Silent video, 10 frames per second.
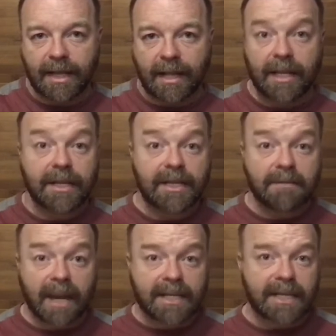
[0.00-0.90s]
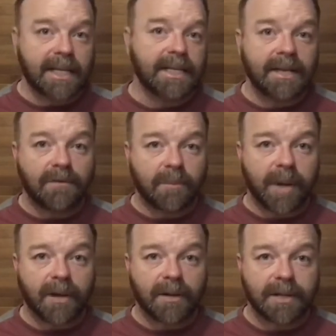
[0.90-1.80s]
that just makes it easy for
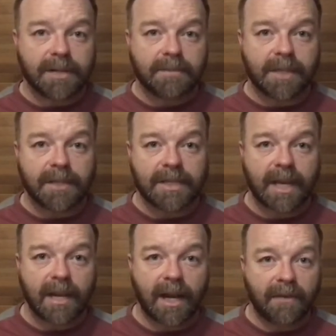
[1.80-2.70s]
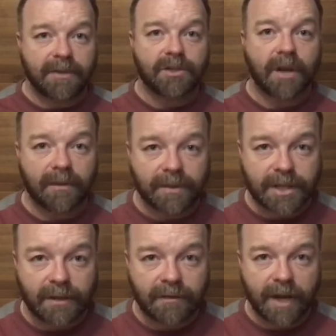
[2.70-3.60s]
parents because they don't have to travel
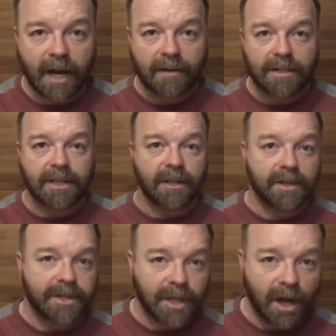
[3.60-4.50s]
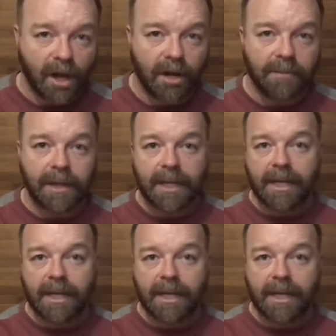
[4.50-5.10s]
so far, it's close to home.